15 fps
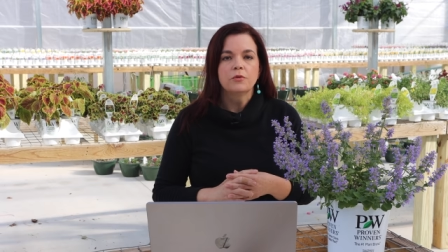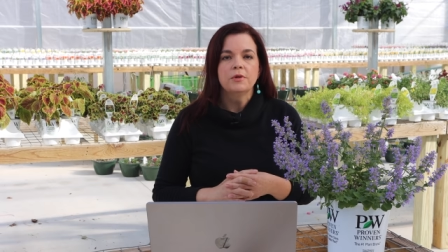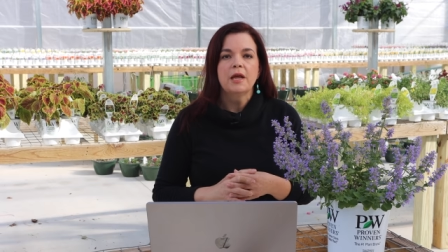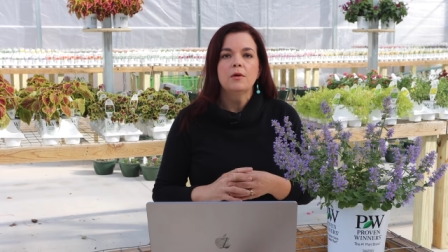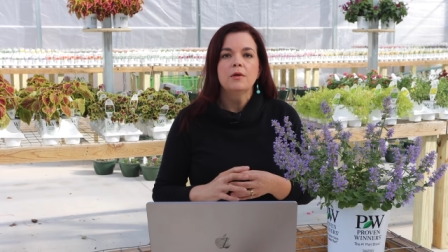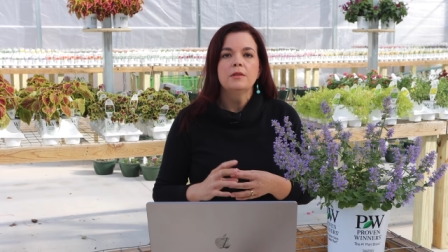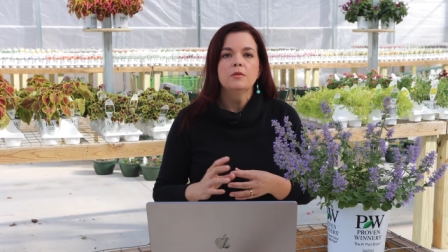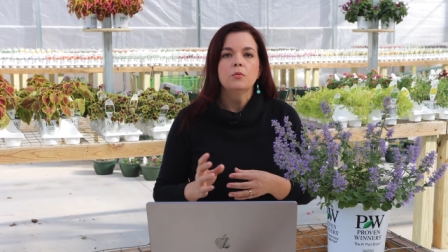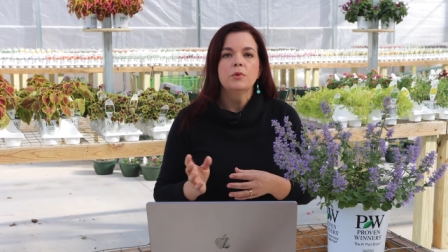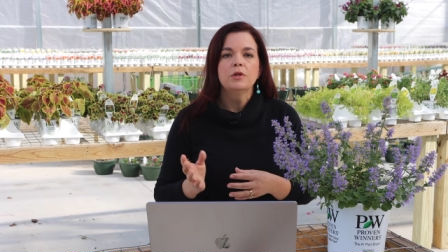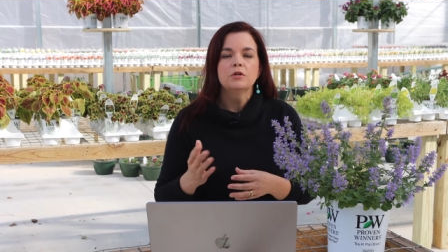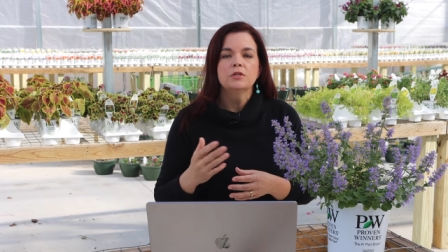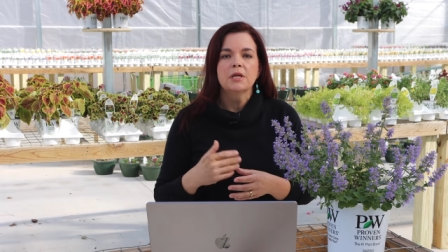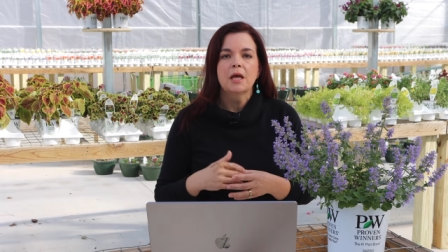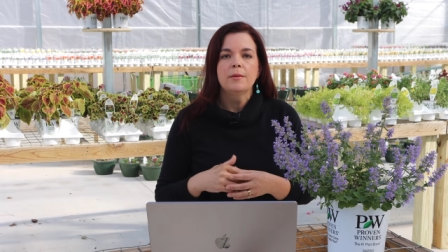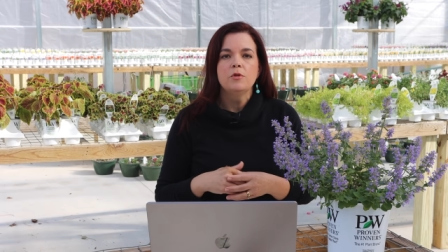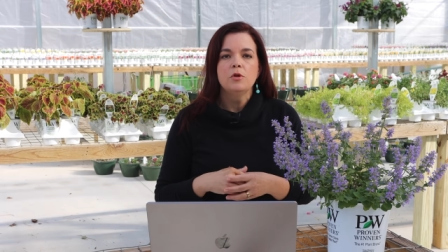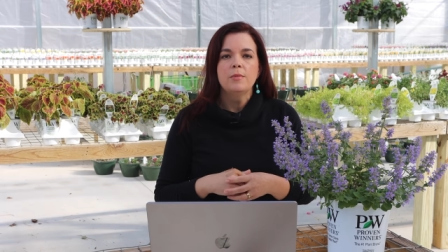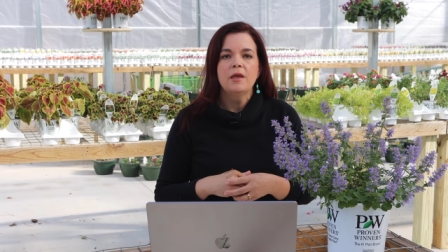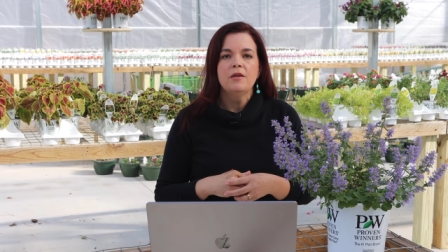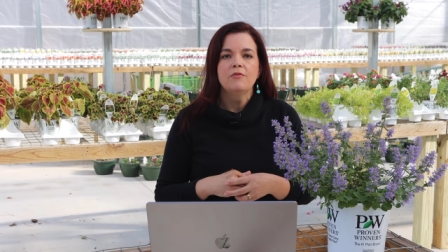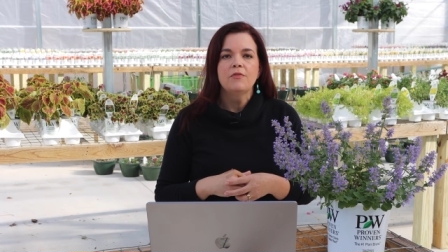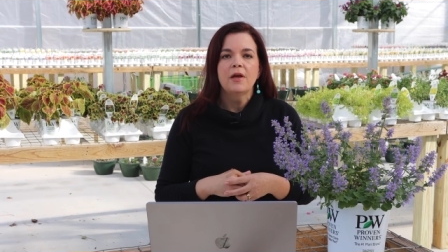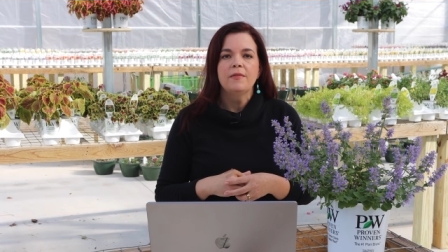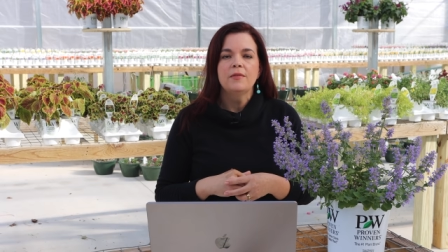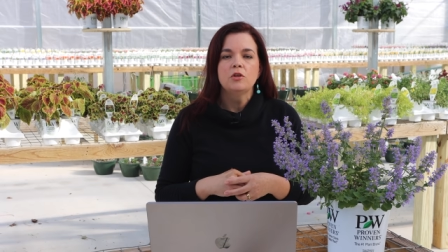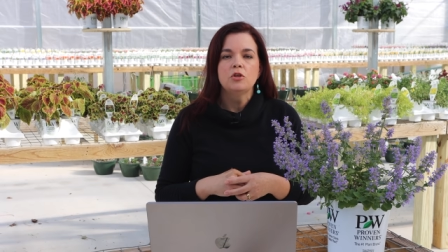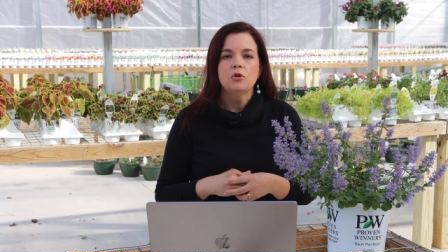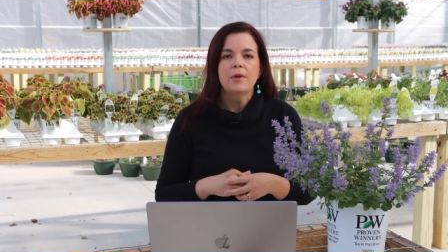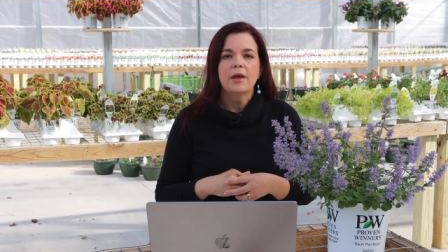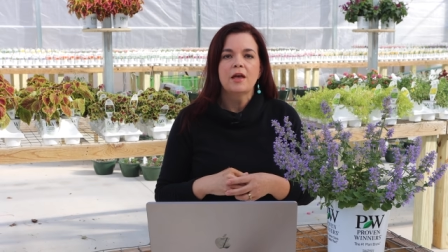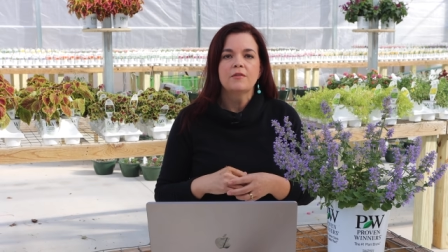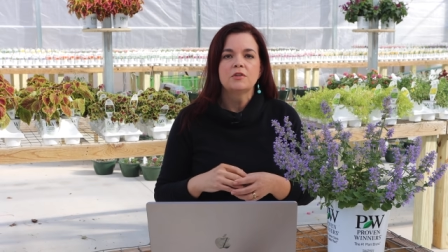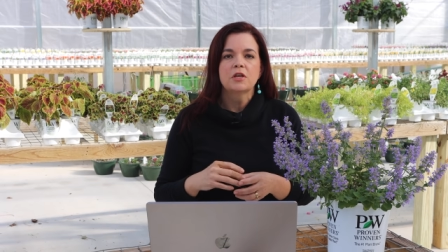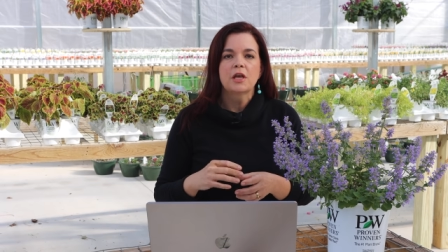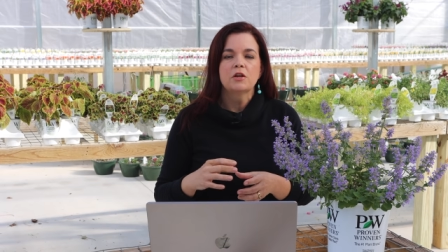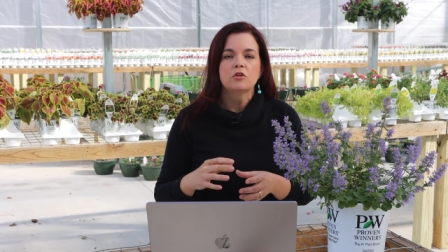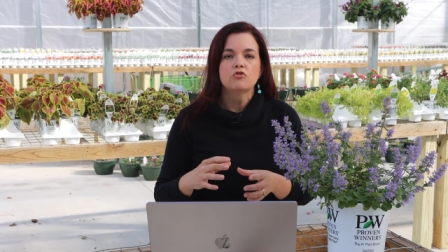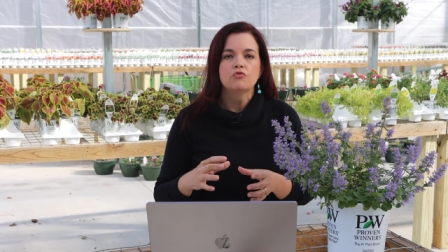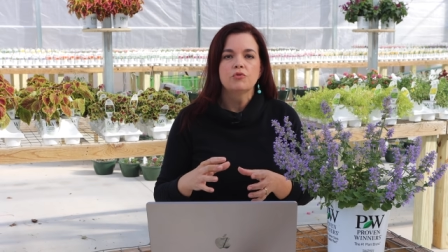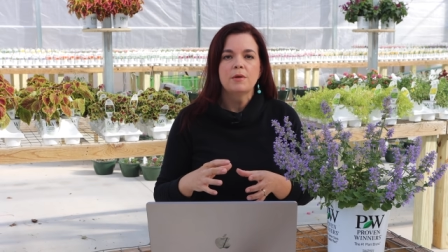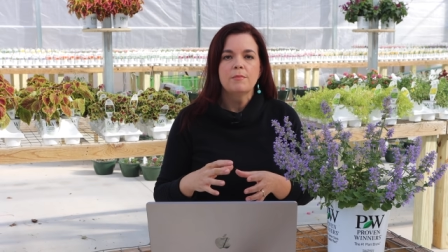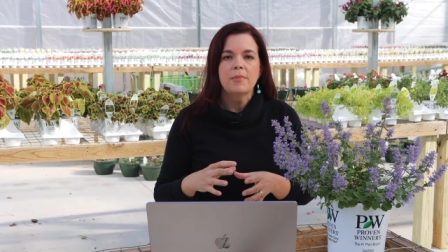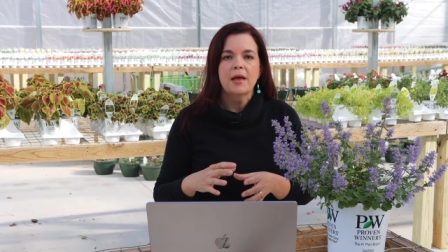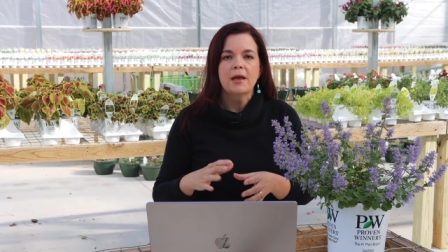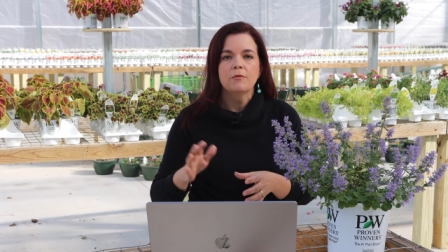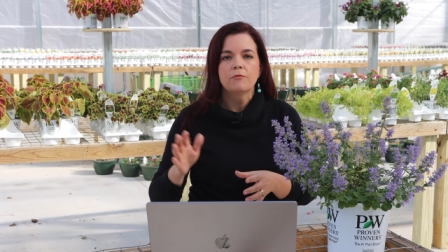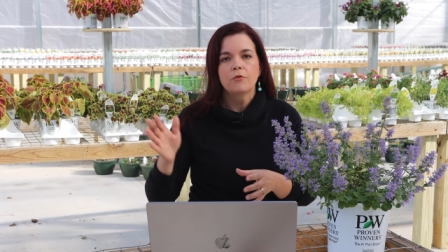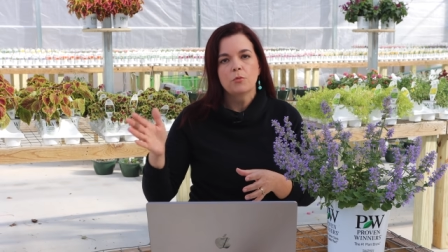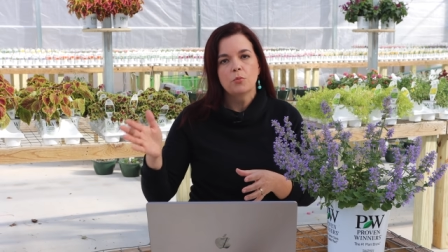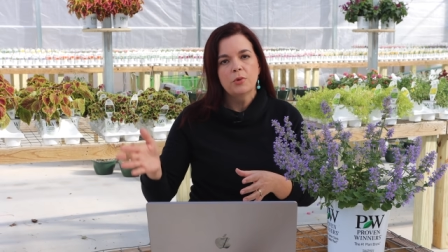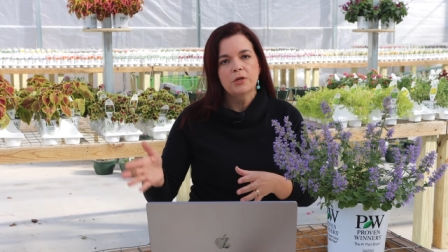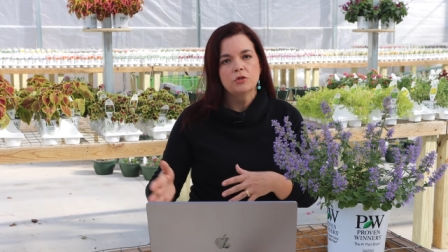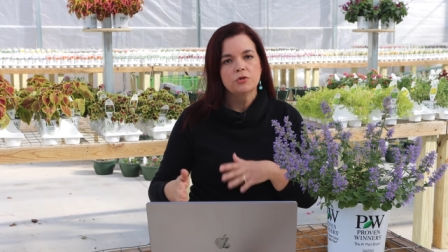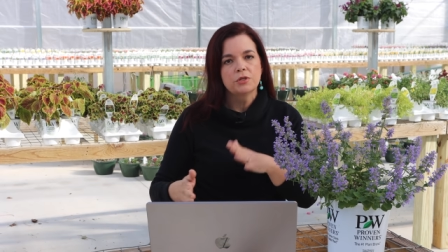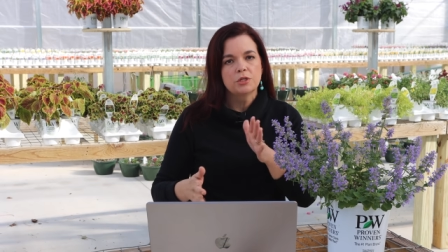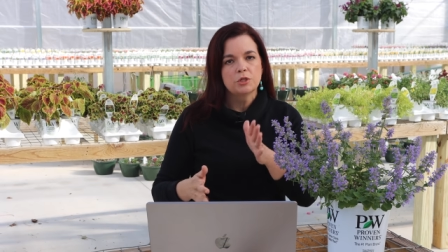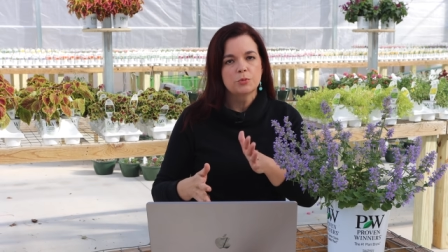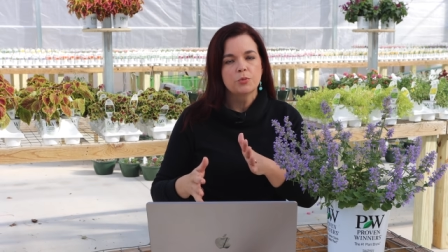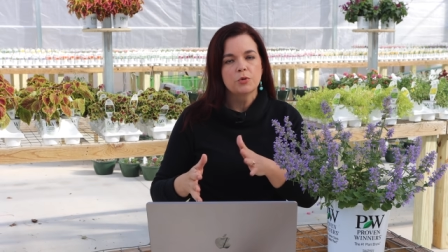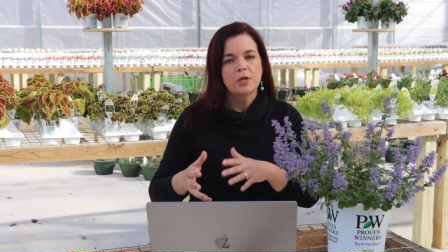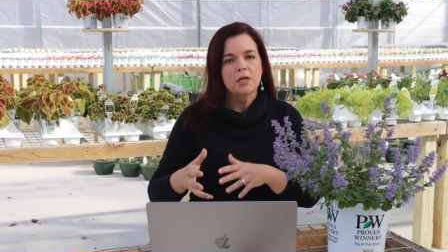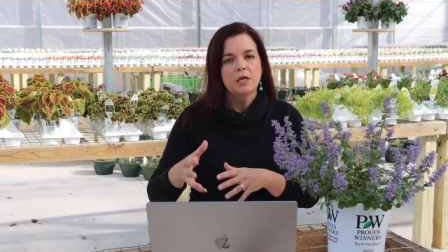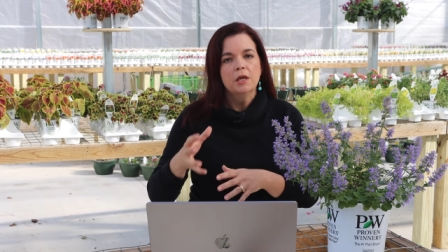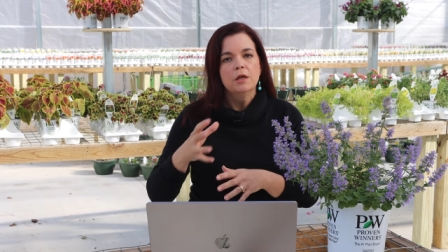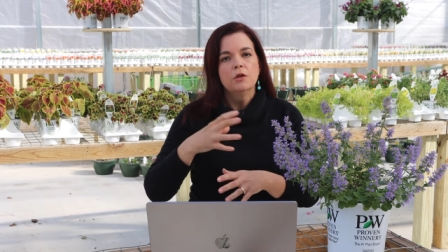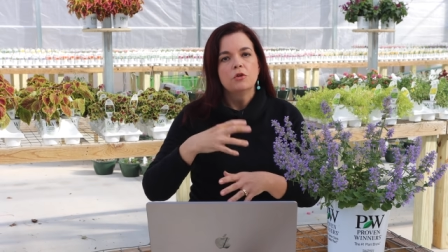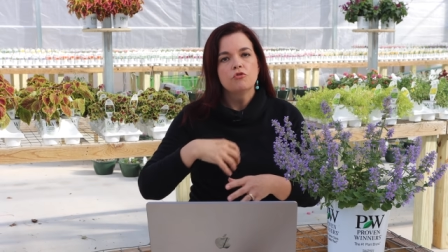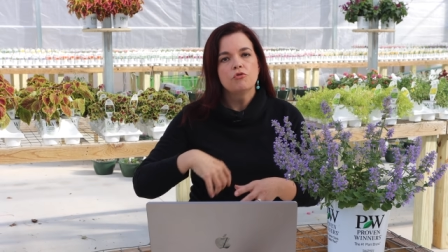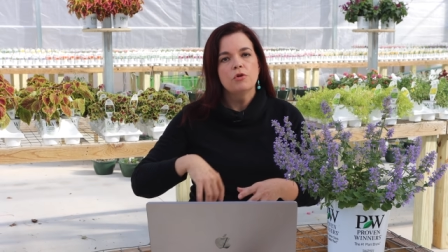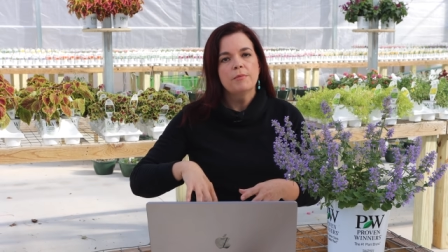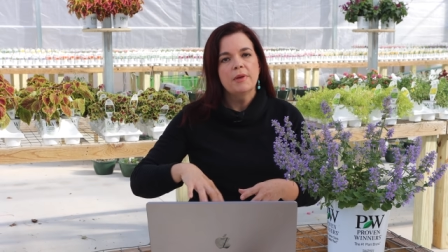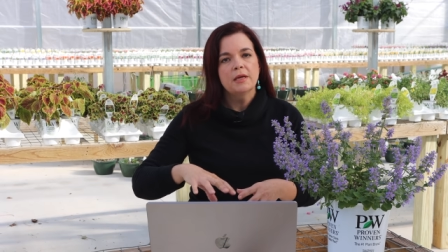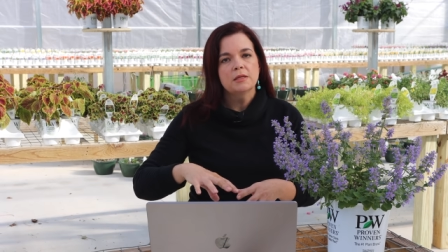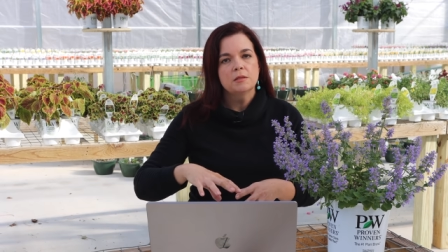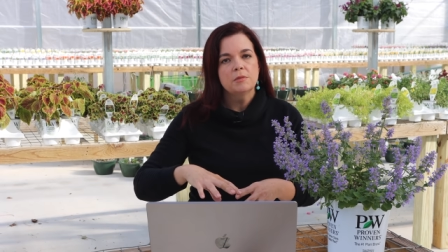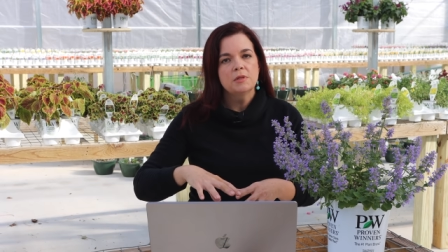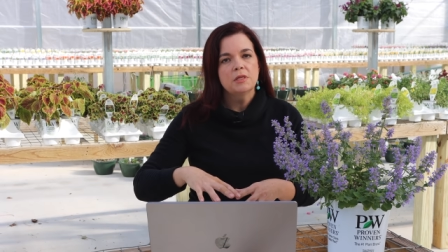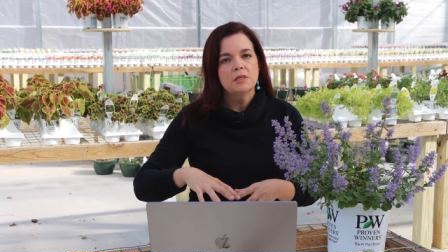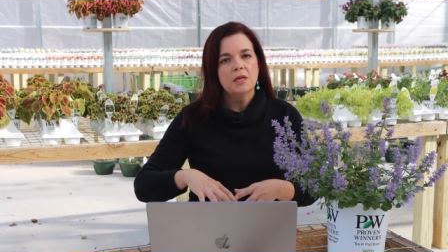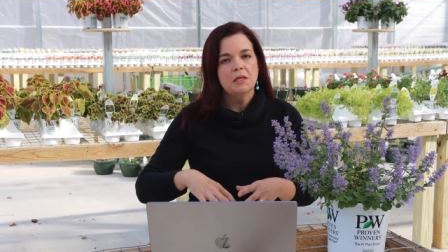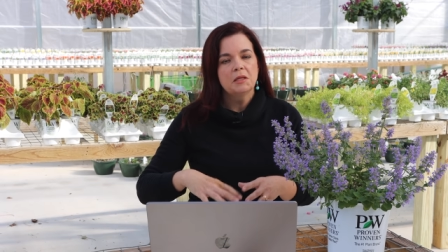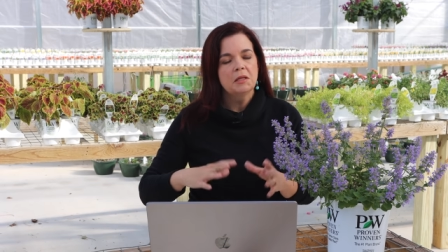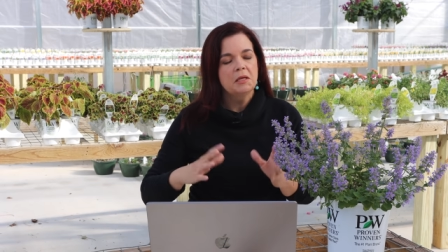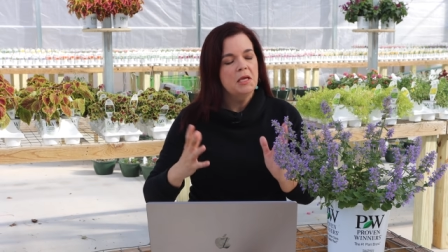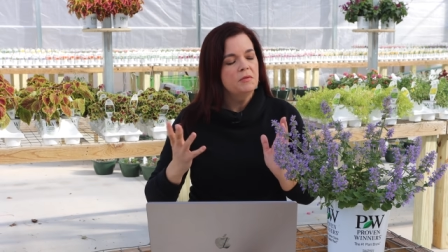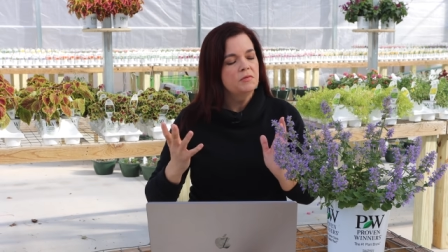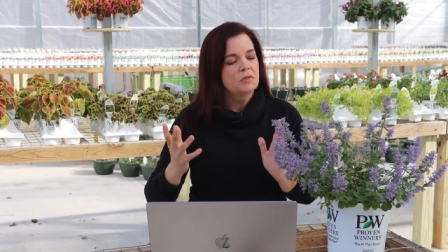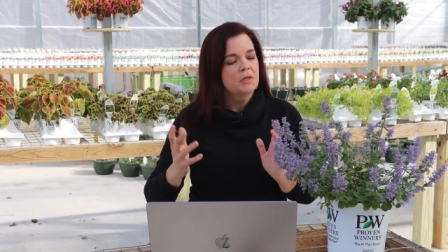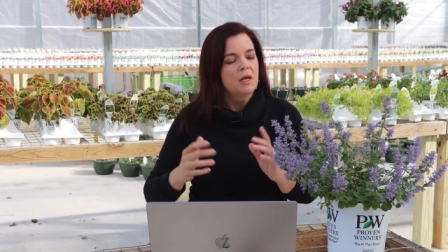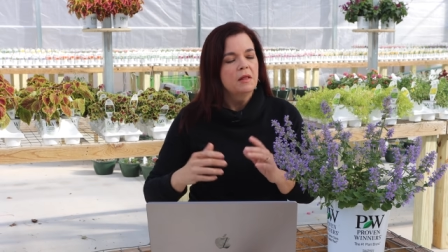Now in the wintertime, you may find that you have to kind of trim back from winter into spring, trim back some of the dead leaves